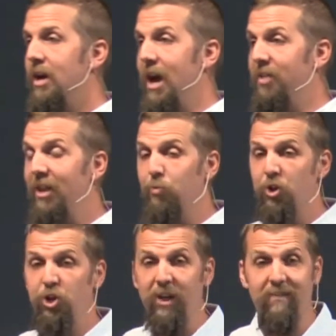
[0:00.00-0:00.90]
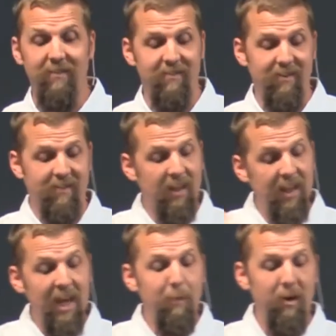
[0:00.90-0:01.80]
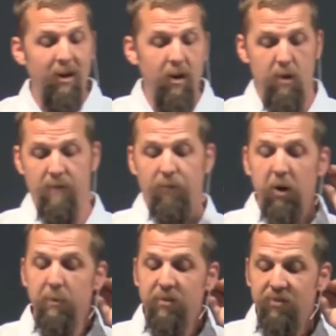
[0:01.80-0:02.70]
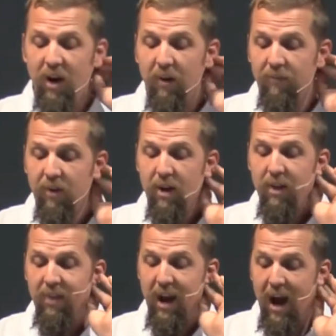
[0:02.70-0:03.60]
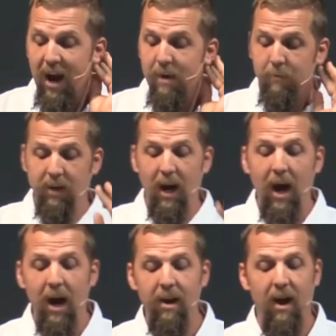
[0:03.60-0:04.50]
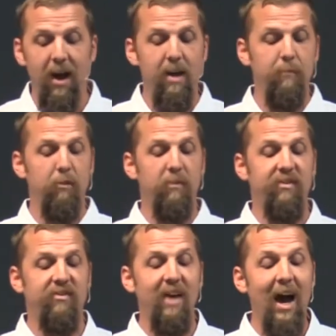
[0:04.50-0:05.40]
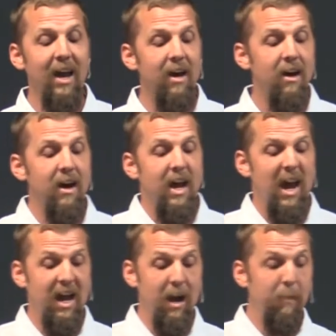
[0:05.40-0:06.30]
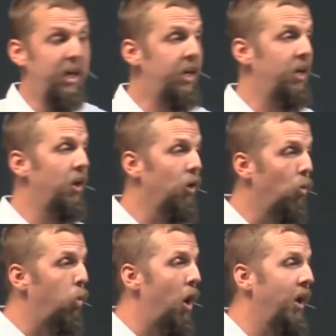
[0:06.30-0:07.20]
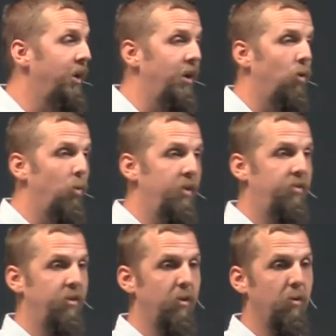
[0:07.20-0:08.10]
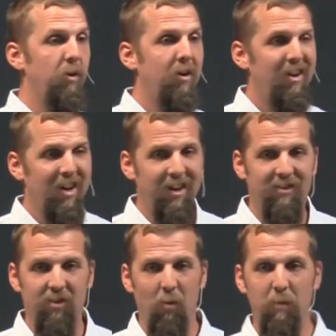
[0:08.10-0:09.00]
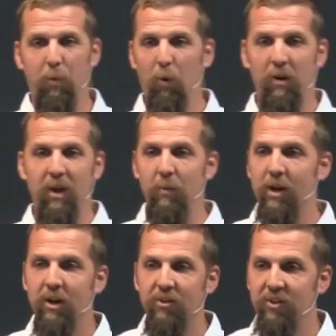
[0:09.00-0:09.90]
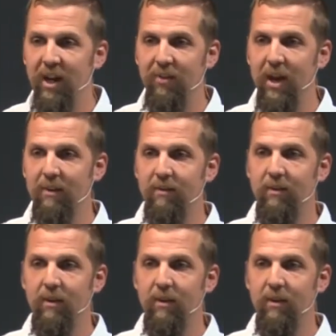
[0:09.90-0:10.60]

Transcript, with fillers: And that's what Jesus is claiming for himself that I am God, I am the Messiah, and I'm here walking with you. It's so important that we understand that.